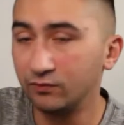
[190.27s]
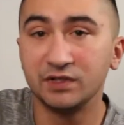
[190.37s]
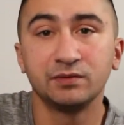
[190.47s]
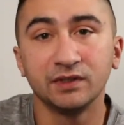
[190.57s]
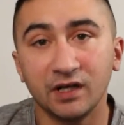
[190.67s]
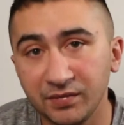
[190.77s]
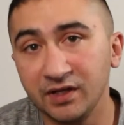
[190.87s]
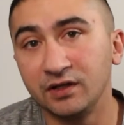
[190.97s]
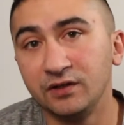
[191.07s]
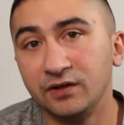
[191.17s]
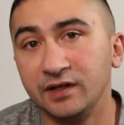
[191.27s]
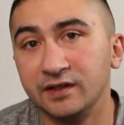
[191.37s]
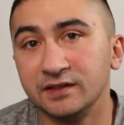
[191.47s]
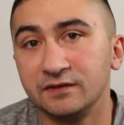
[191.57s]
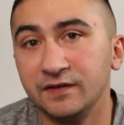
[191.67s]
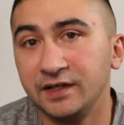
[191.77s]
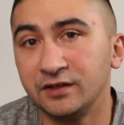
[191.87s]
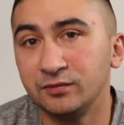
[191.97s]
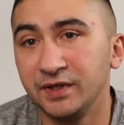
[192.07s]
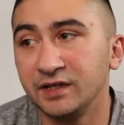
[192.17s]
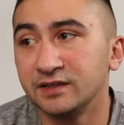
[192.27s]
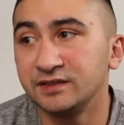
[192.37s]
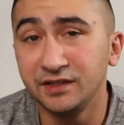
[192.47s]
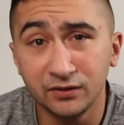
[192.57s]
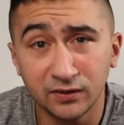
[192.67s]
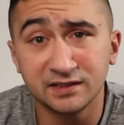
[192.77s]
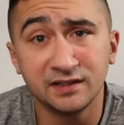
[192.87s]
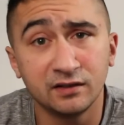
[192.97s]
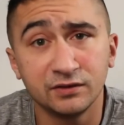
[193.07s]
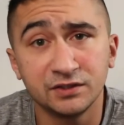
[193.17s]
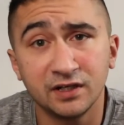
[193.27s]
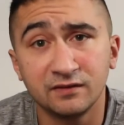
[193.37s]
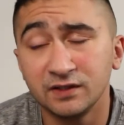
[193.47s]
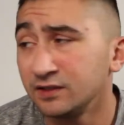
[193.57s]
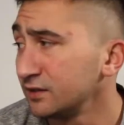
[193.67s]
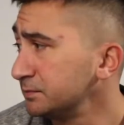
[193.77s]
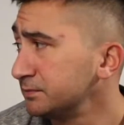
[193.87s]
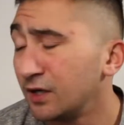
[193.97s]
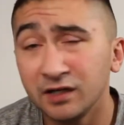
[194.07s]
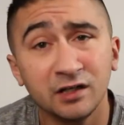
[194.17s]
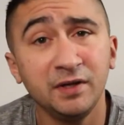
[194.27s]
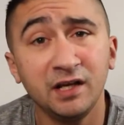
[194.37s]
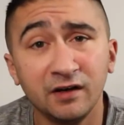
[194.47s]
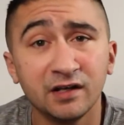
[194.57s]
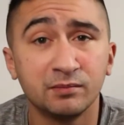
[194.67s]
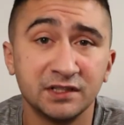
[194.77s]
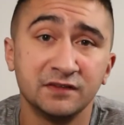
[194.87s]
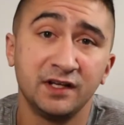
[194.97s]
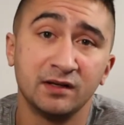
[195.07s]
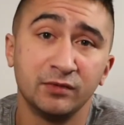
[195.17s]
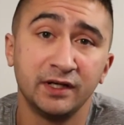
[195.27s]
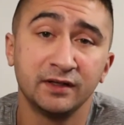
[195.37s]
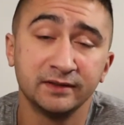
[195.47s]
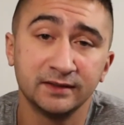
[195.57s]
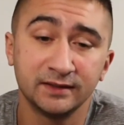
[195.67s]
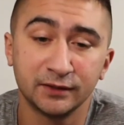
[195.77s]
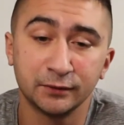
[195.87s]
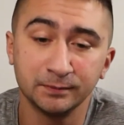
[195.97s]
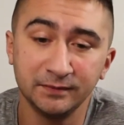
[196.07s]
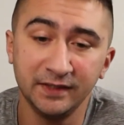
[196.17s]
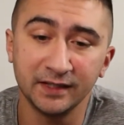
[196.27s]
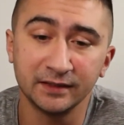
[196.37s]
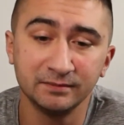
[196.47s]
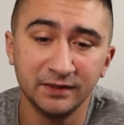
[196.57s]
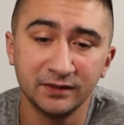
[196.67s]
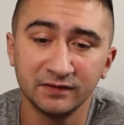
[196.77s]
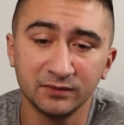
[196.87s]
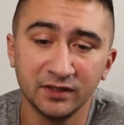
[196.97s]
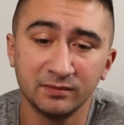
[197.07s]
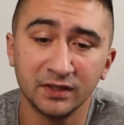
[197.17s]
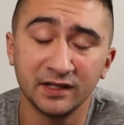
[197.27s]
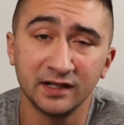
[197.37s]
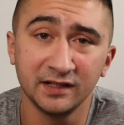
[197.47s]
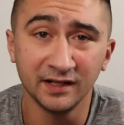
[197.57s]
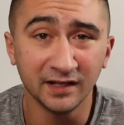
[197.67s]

which will not be included in this video because you, as an average traveler, aren't going to be carrying a bunch of camera gear. So yeah, you don't have to worry about that.